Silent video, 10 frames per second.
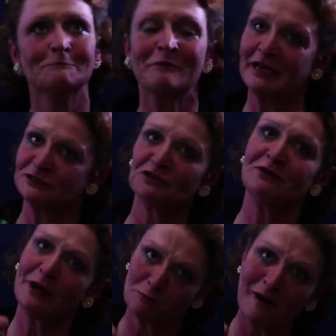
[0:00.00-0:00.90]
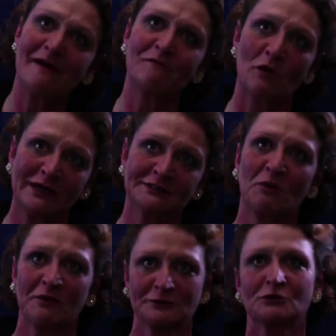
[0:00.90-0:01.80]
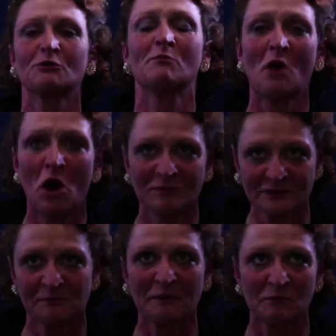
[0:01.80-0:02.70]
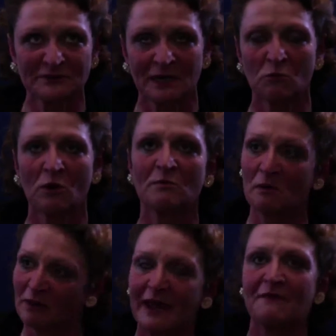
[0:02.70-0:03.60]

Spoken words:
Because you'll hear my voice when there's a group of homeless people somewhere public